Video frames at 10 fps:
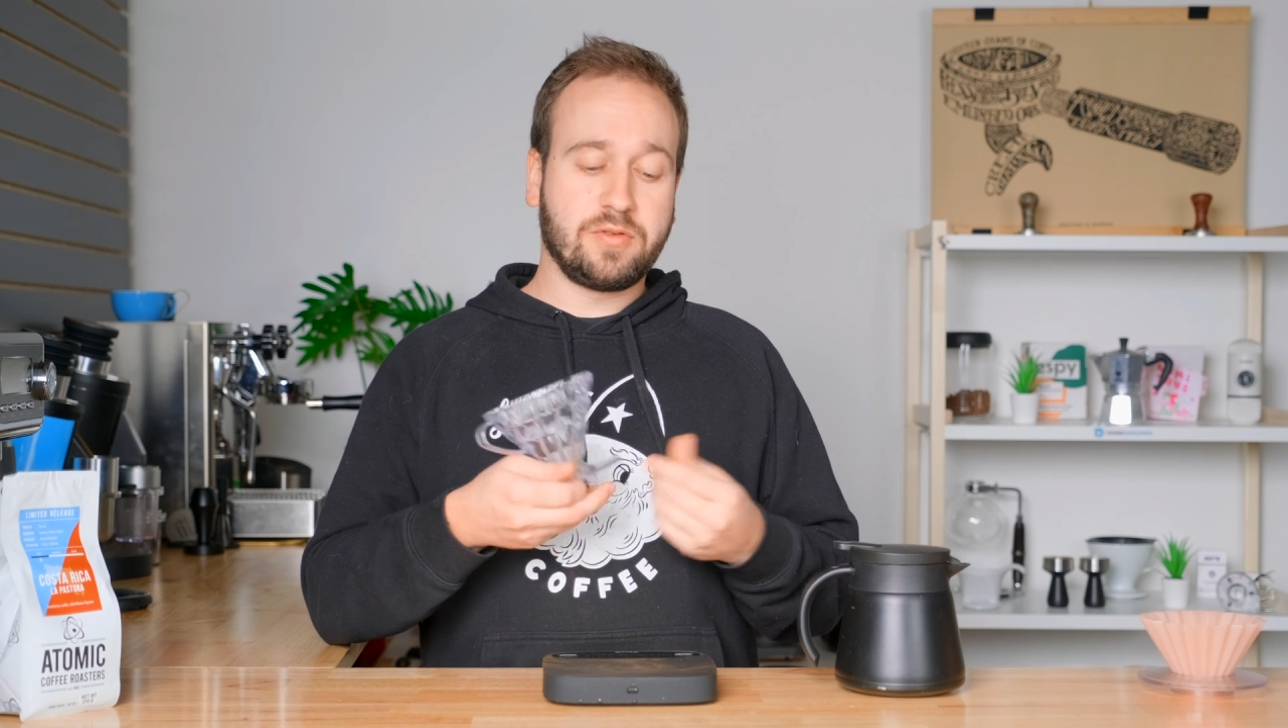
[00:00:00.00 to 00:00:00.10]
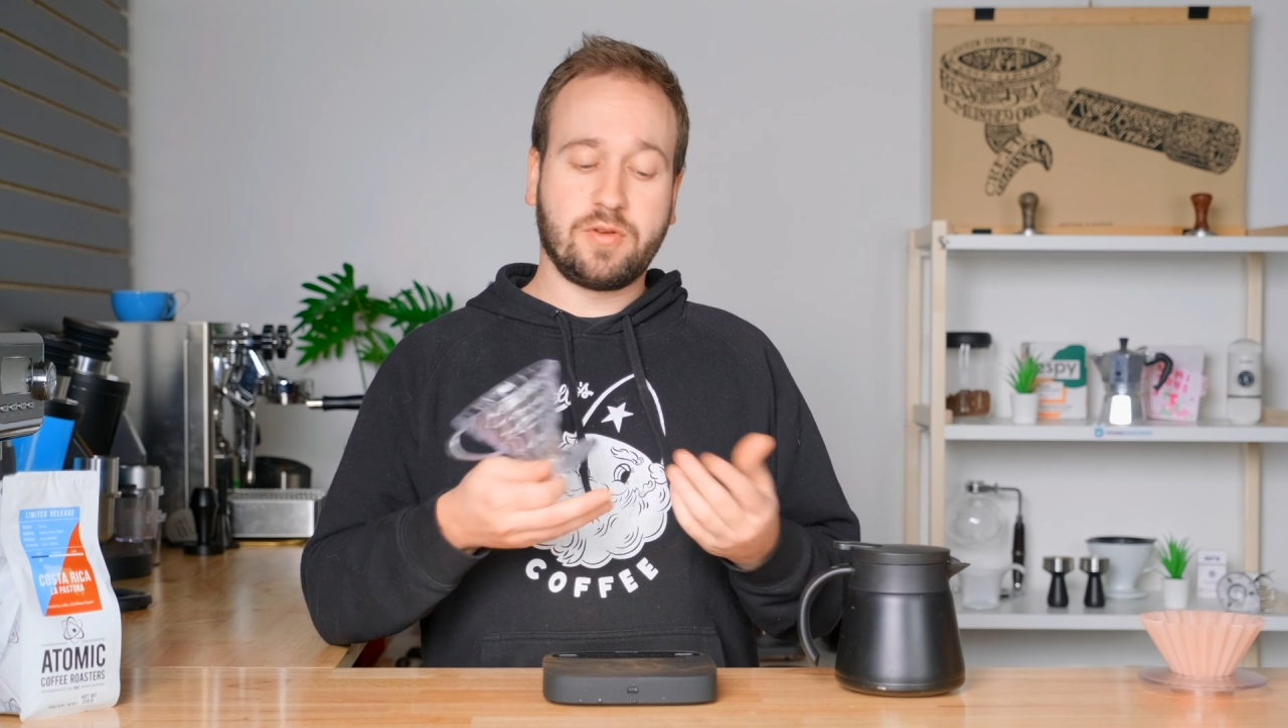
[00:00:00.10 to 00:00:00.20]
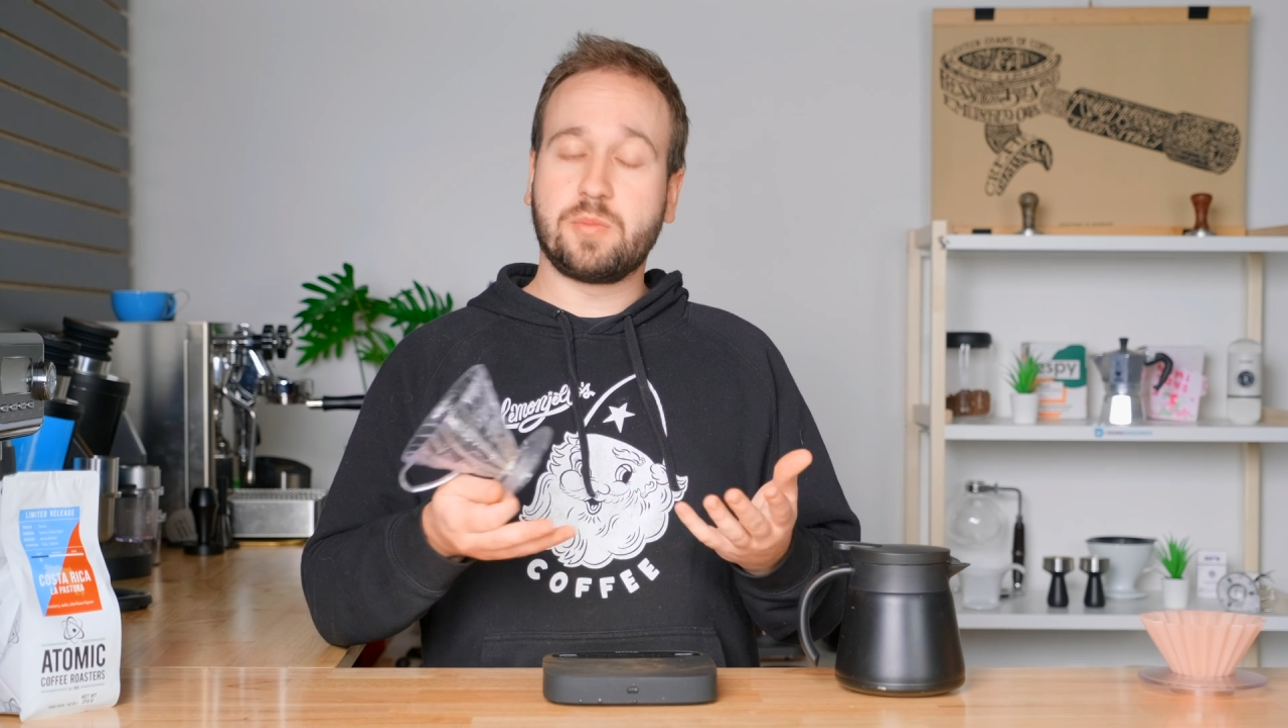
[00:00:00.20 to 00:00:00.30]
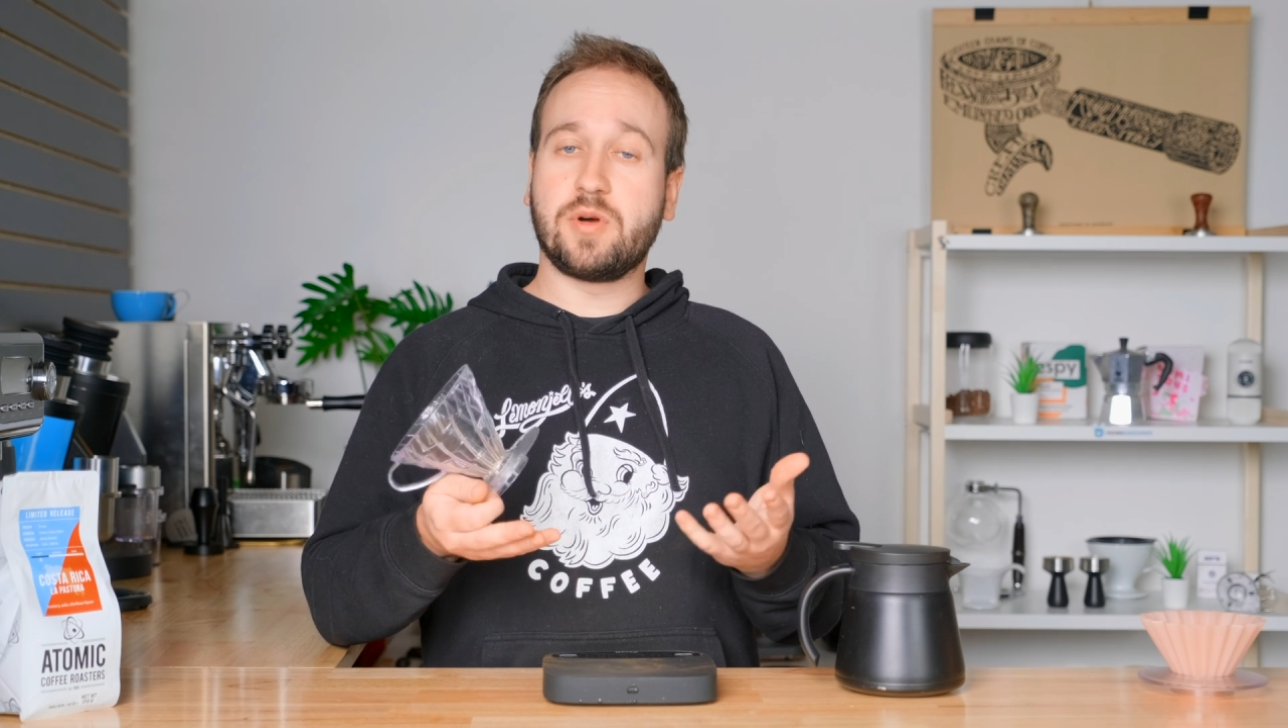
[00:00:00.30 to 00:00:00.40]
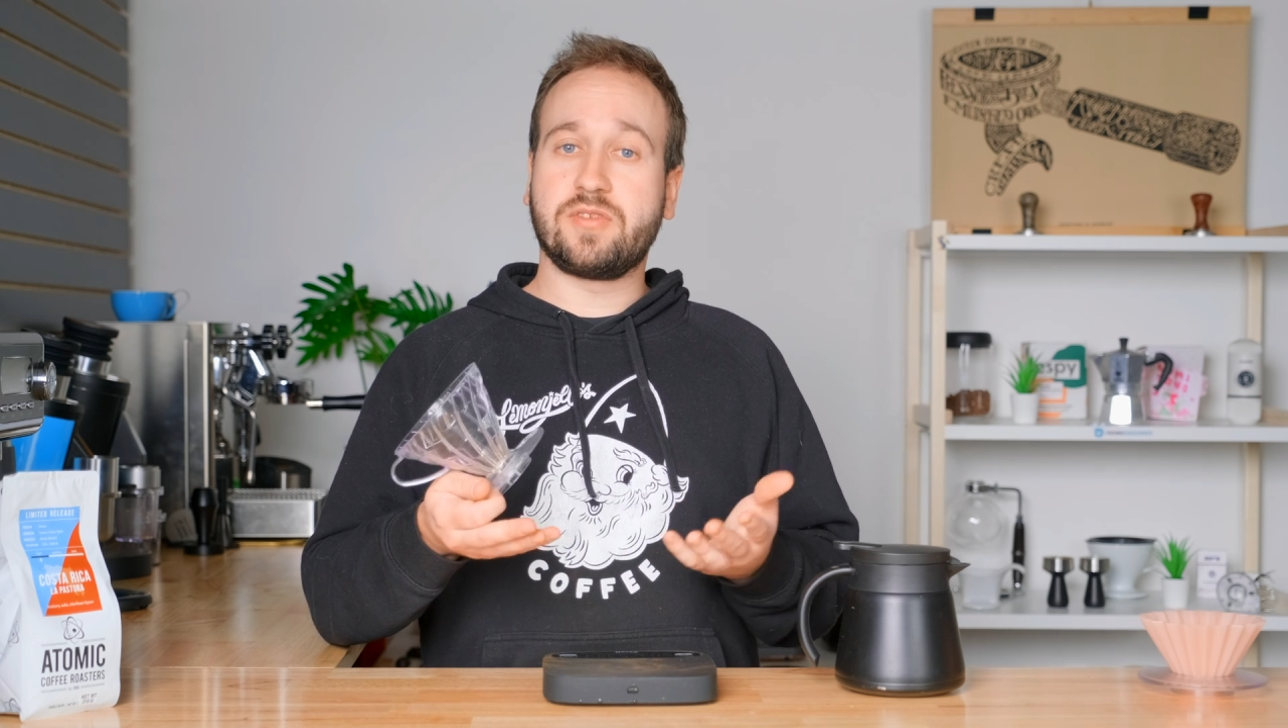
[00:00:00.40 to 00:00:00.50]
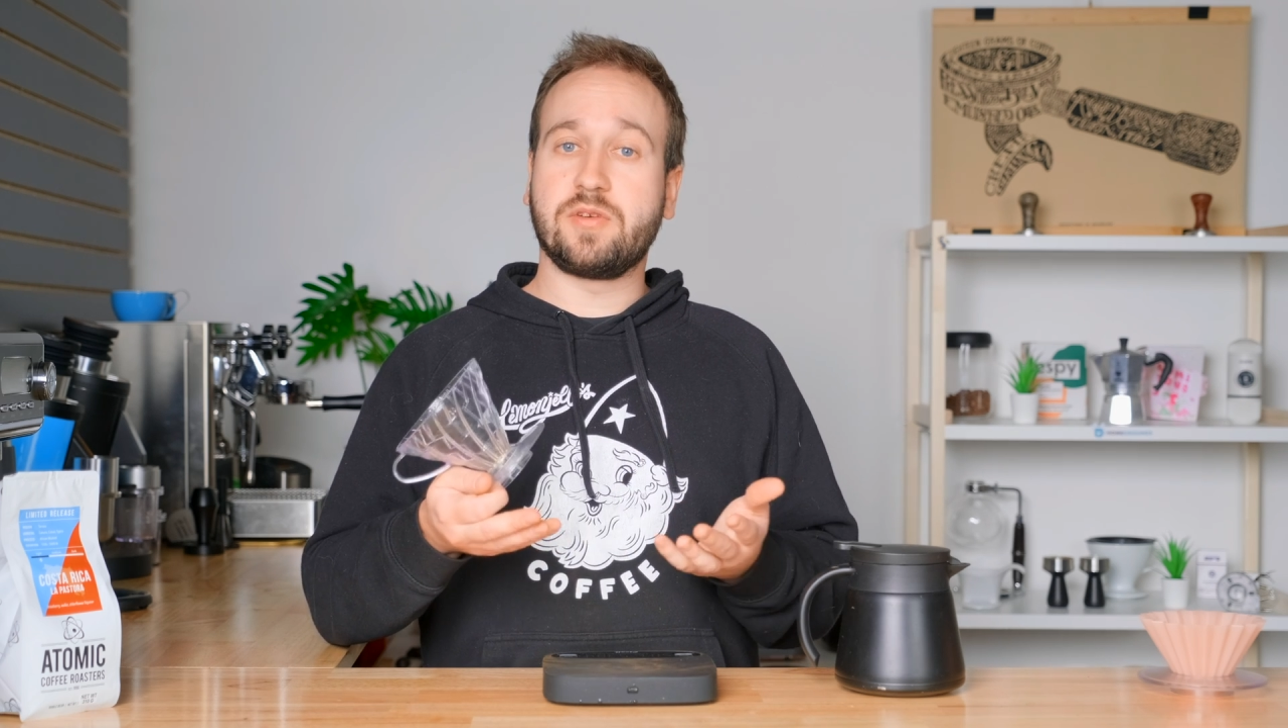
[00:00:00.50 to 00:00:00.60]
almost